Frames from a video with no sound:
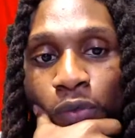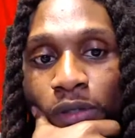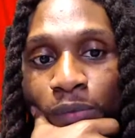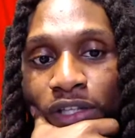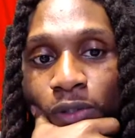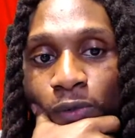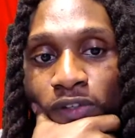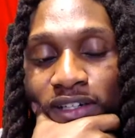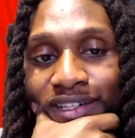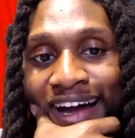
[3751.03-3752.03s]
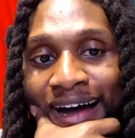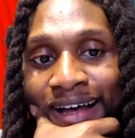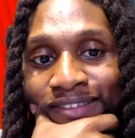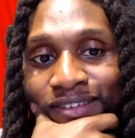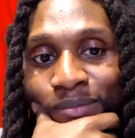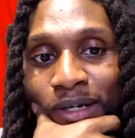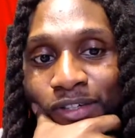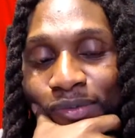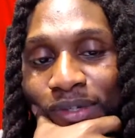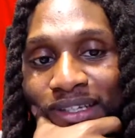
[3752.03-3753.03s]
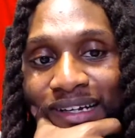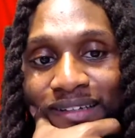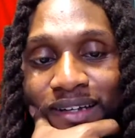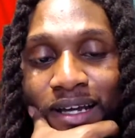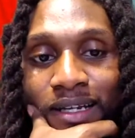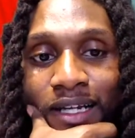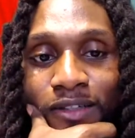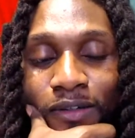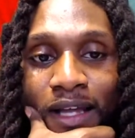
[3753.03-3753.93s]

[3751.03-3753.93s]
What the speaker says: with losing size and muscle and things of that nature.